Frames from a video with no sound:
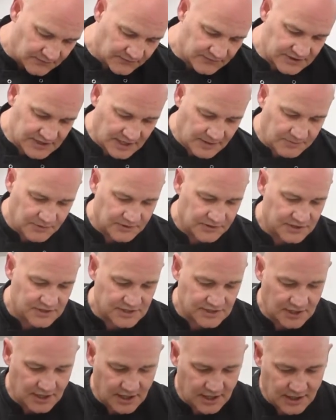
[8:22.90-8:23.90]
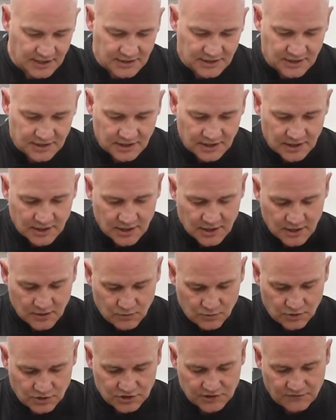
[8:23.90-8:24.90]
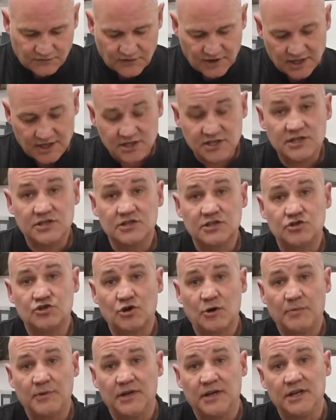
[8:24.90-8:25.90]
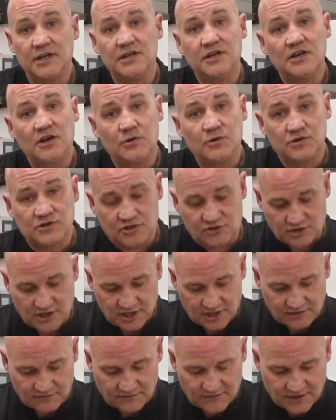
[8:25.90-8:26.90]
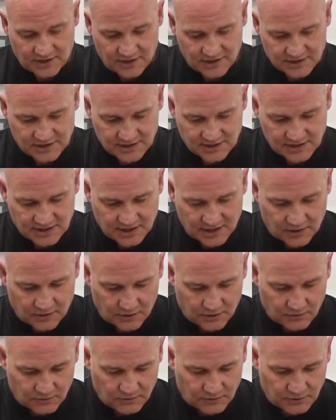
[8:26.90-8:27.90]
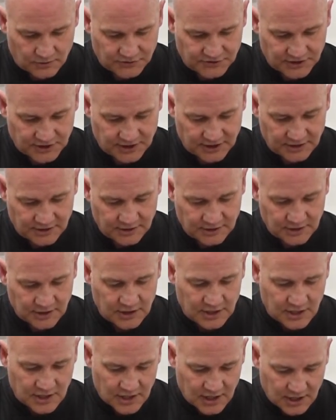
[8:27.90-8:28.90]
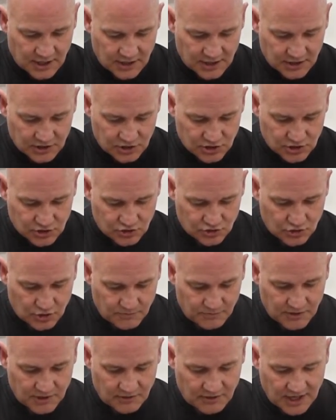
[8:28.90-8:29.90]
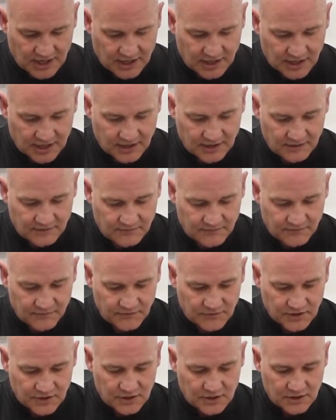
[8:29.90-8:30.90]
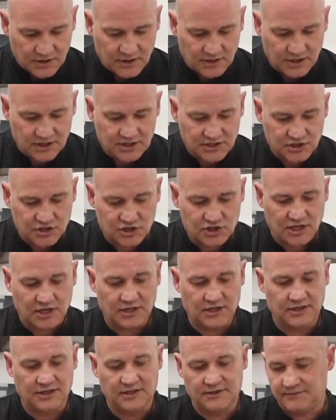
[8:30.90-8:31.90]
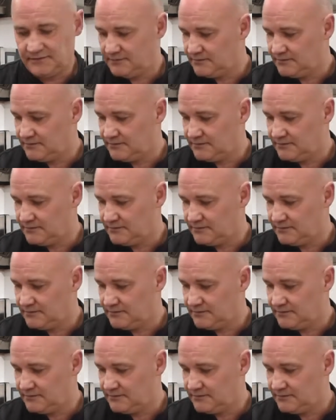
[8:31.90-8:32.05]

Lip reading: tap on the side. Watch your fingers as you drop it in. You don't want to drag your fingers into that hot water. And then just drop your egg in nice and gently.